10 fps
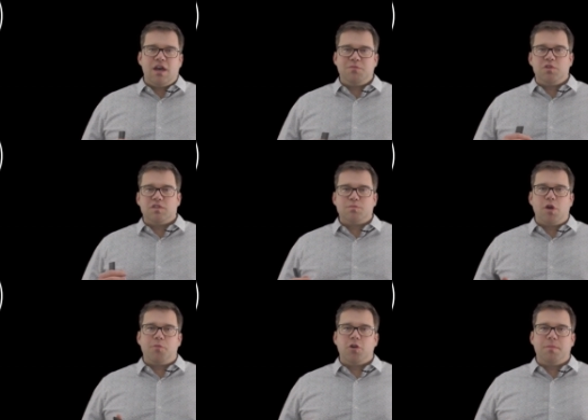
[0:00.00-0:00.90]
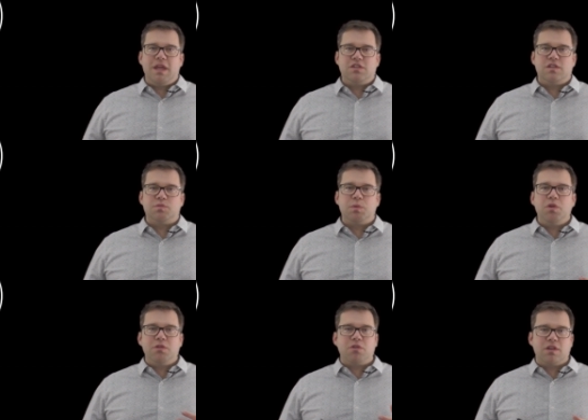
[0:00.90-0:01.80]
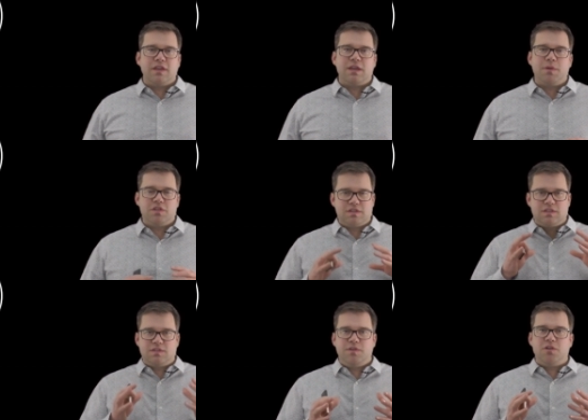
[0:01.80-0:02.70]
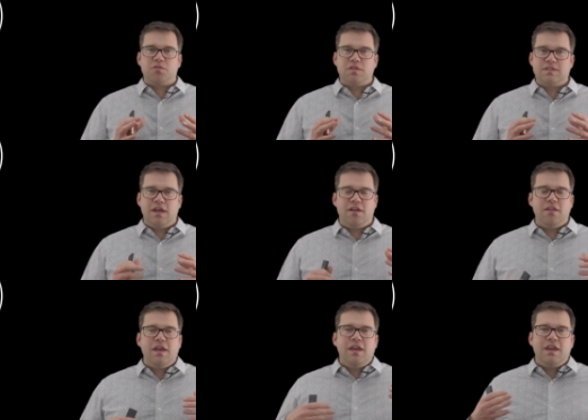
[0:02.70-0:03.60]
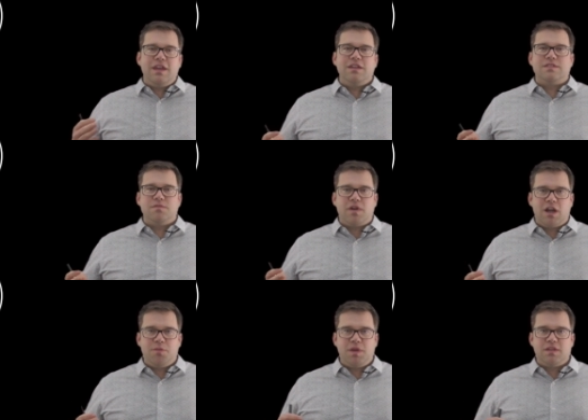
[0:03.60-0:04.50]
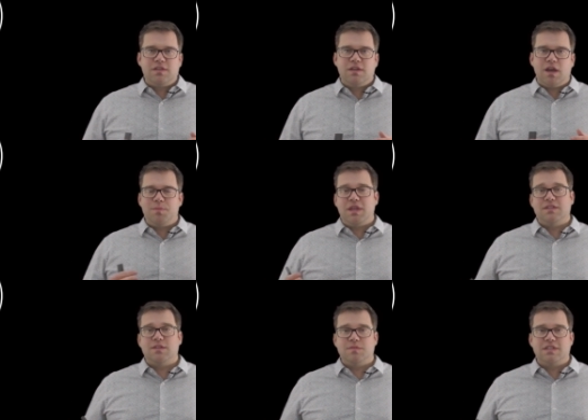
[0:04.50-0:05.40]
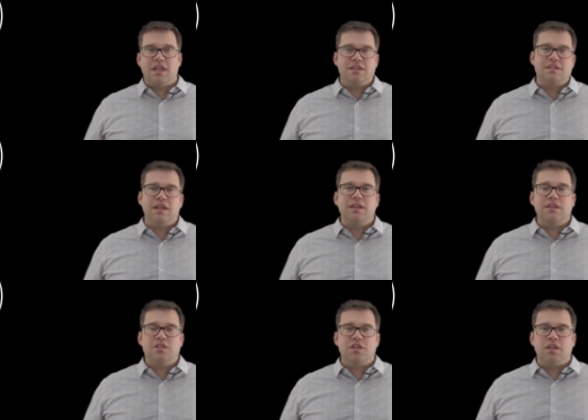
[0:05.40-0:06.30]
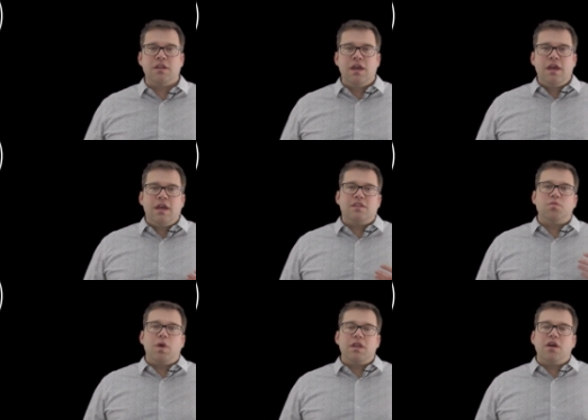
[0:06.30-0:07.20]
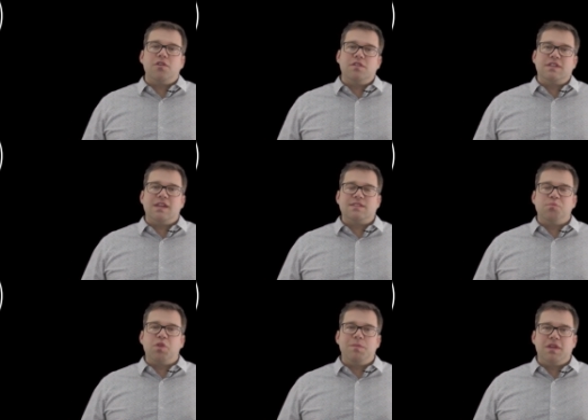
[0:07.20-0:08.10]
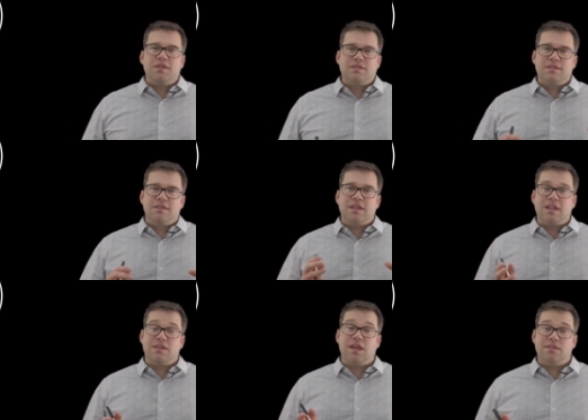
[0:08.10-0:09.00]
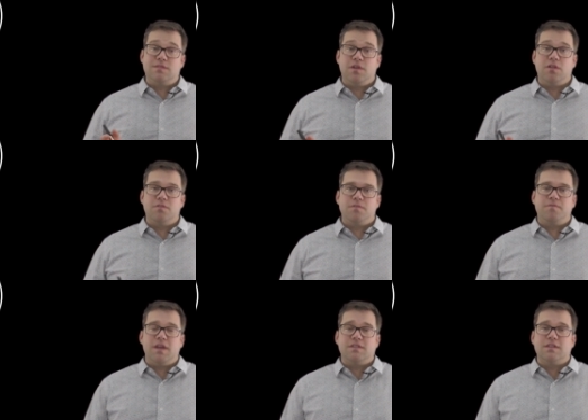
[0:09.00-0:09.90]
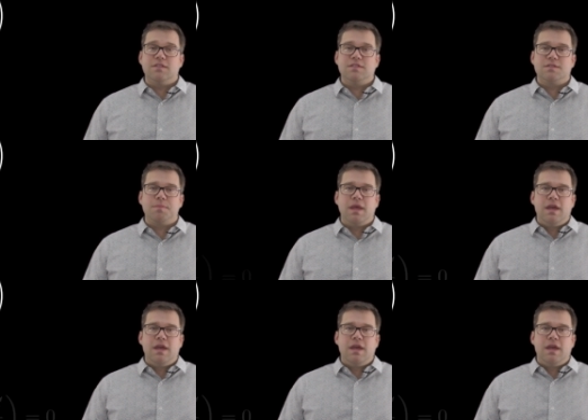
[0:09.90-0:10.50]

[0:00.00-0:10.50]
um, due to small perturbations, we really want to think about just a spherical cell in its environment um, in some steady state condition as a way to understand some limits that that sphere faces.